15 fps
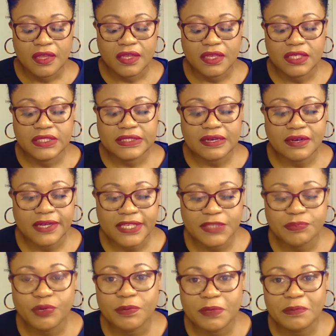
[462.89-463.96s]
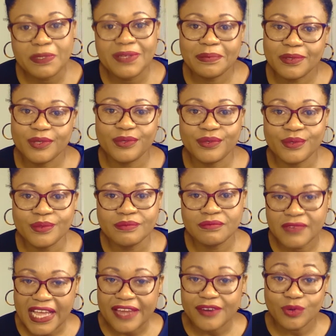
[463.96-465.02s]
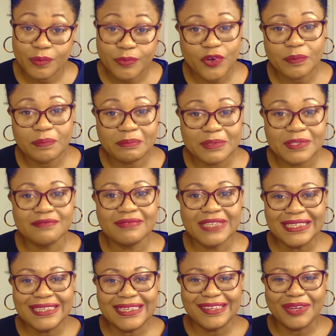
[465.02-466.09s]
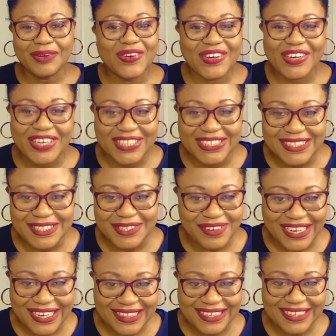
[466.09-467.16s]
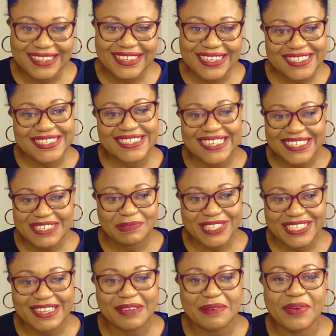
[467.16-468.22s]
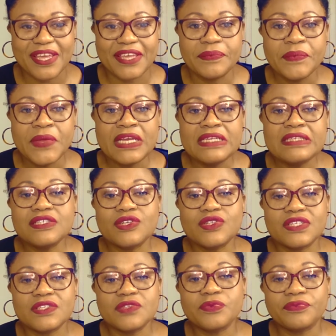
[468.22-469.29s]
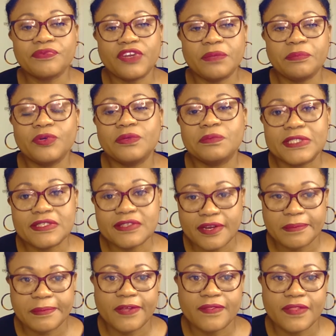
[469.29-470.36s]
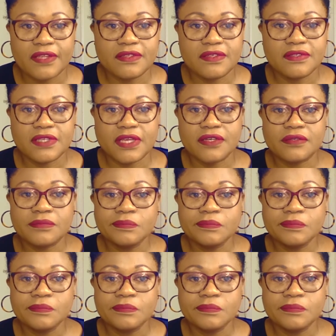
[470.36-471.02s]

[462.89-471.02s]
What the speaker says: He died bombing people who had no bombs or guns or anything. Let's put it that way. So this is what Philip Pullman said about that. He said,